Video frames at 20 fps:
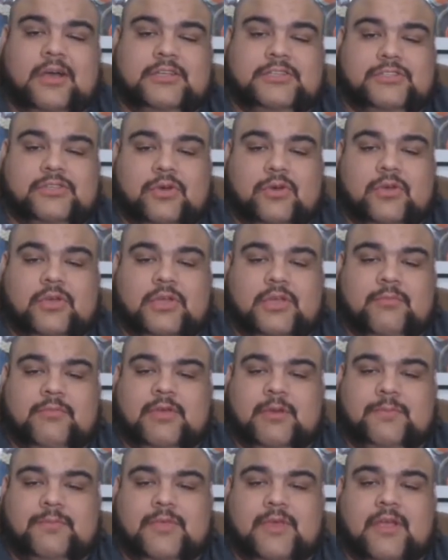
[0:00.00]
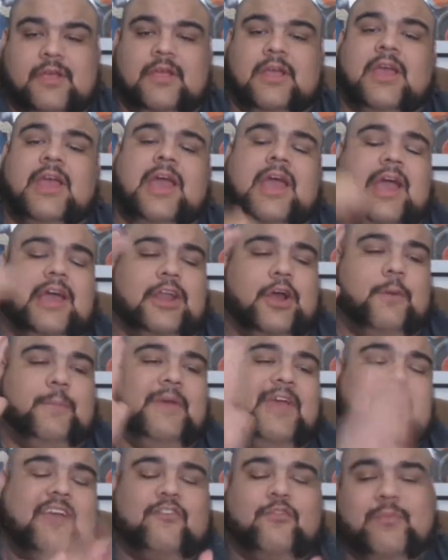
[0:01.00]
So hit me up there. And I
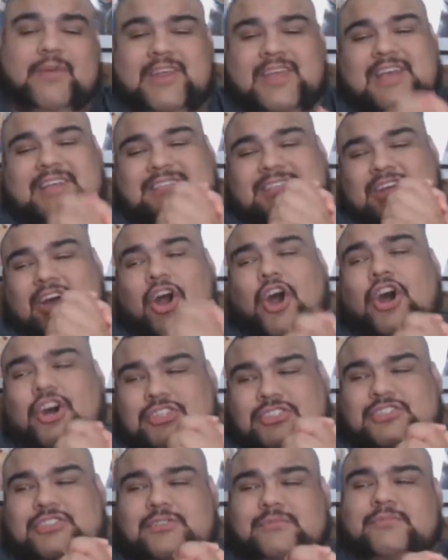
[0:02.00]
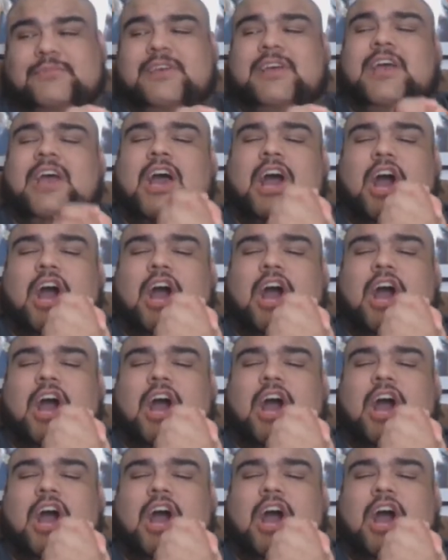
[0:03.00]
hope everybody has an awesome,